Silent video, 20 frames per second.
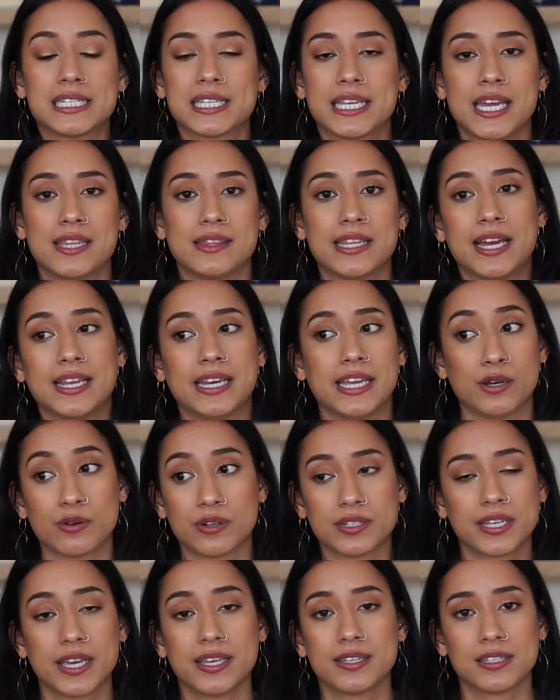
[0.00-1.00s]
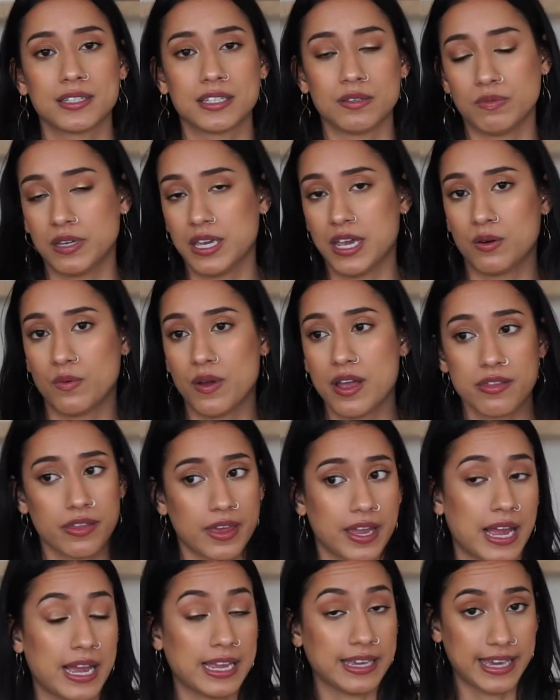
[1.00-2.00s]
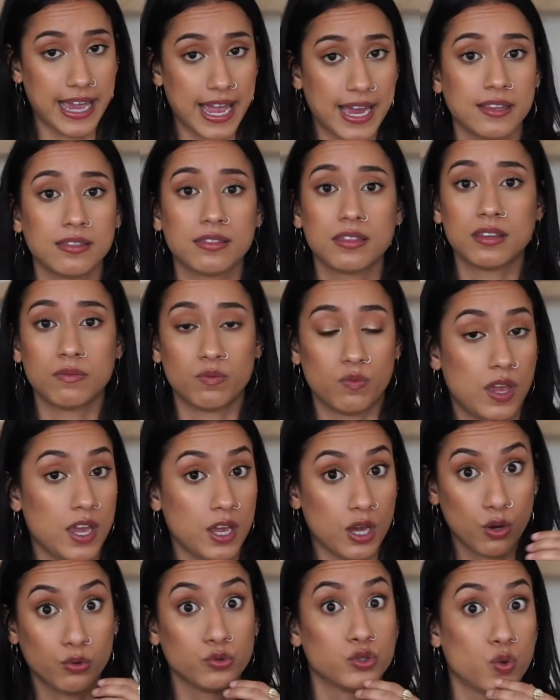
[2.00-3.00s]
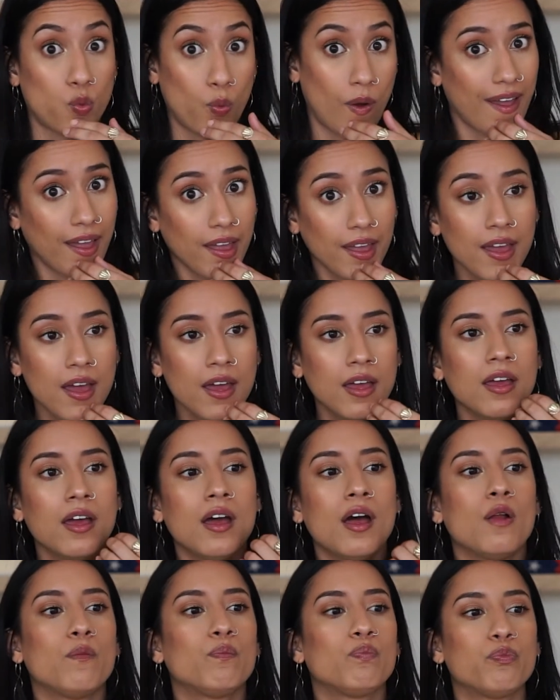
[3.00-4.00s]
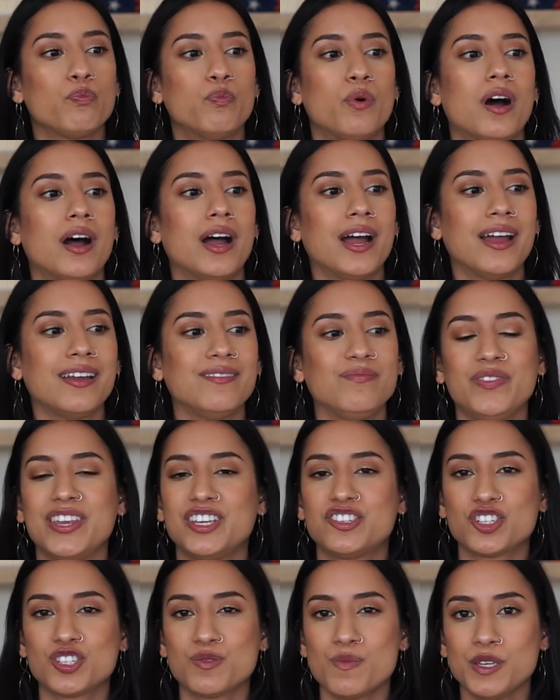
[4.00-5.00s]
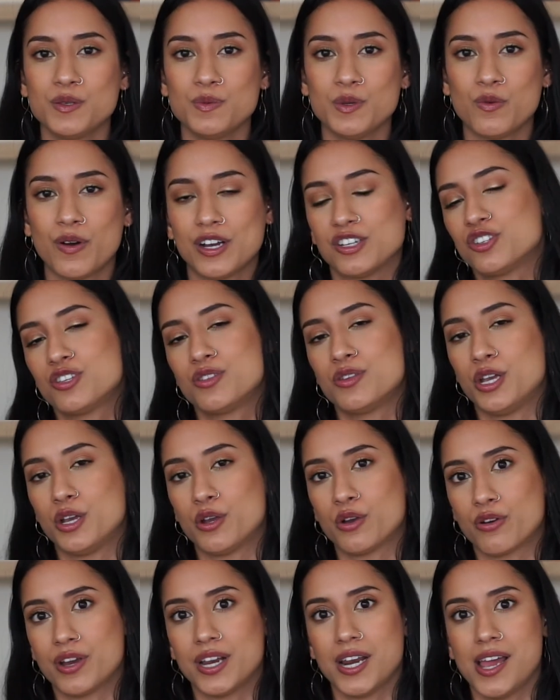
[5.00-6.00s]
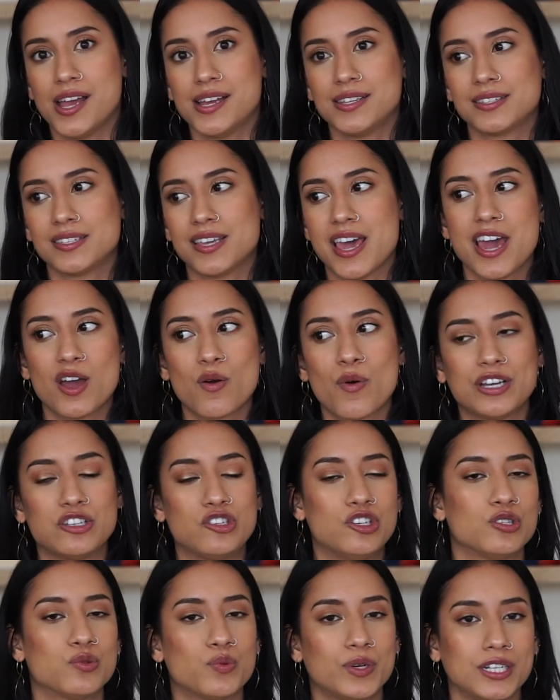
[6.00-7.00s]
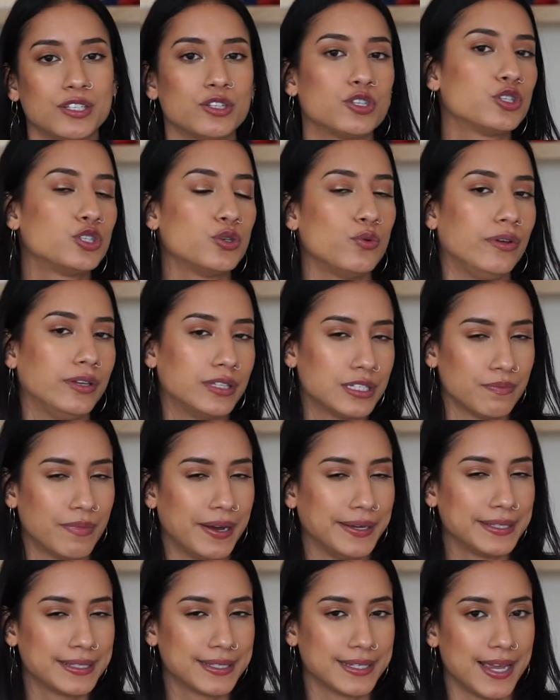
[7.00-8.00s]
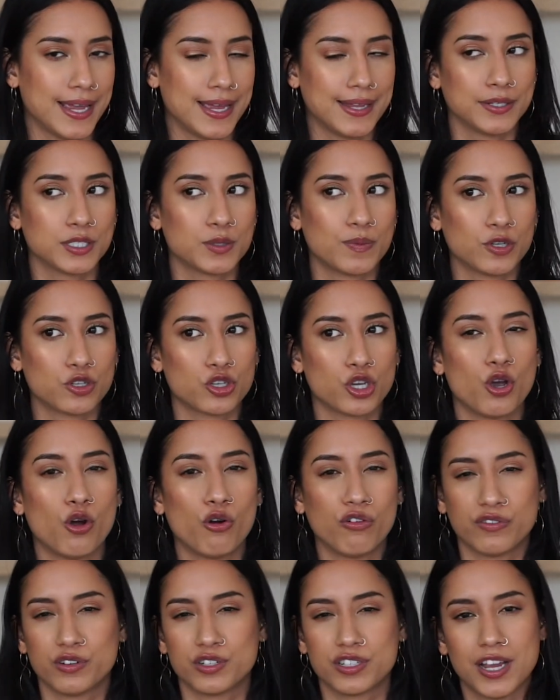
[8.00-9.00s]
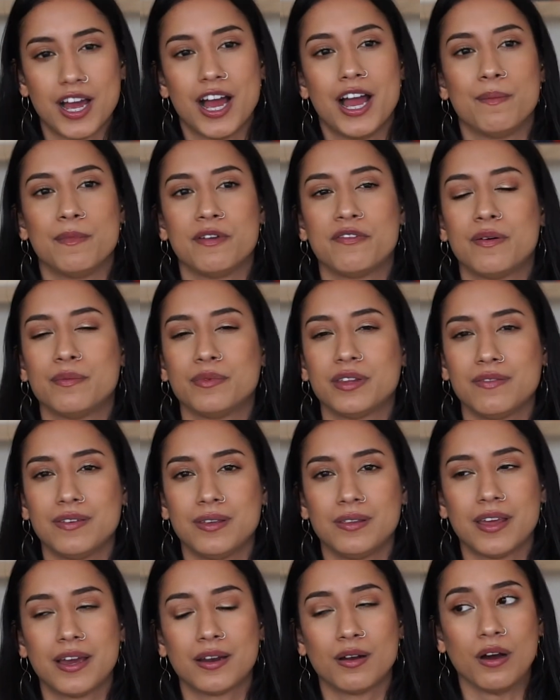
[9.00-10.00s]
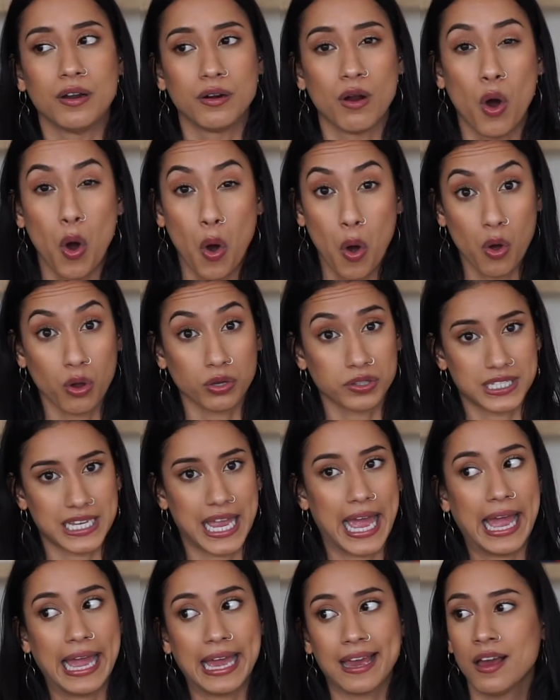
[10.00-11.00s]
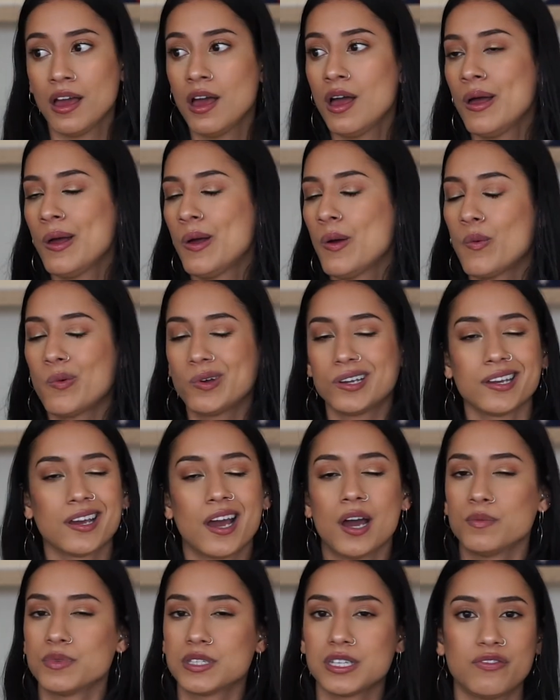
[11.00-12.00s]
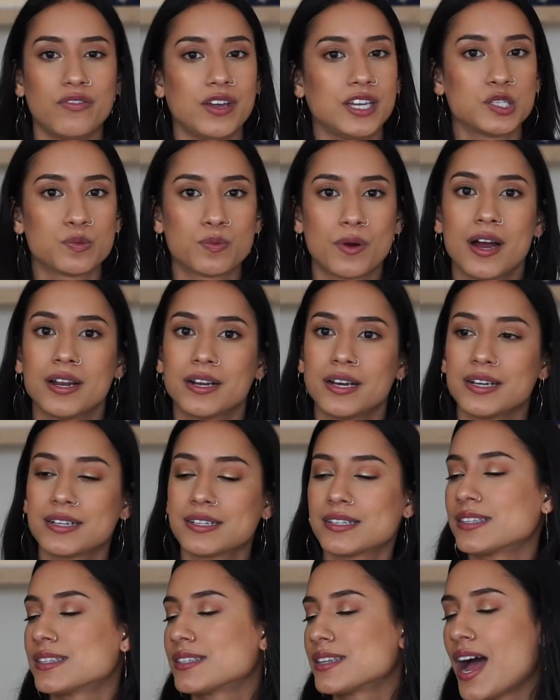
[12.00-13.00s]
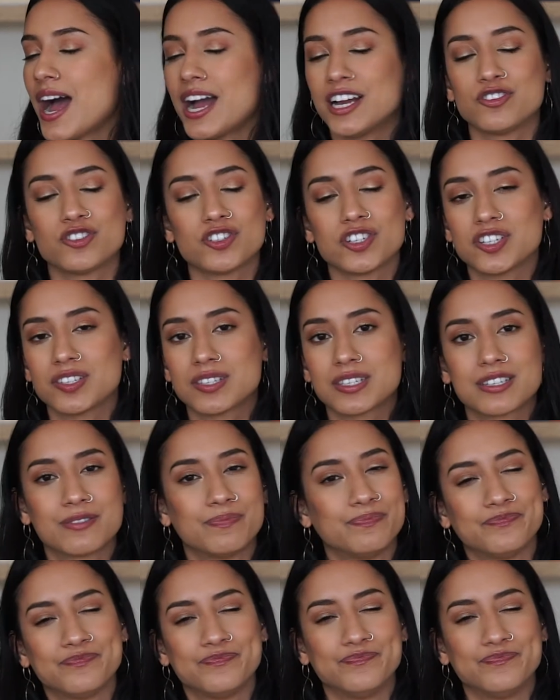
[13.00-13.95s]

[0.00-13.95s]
skin that irritates it to begin with. Like, I get that it goes away, but it just makes me question the ingredients. It questions what it's doing to my skin, especially over time if I'm leaving that on all day. When it comes to face products, I just,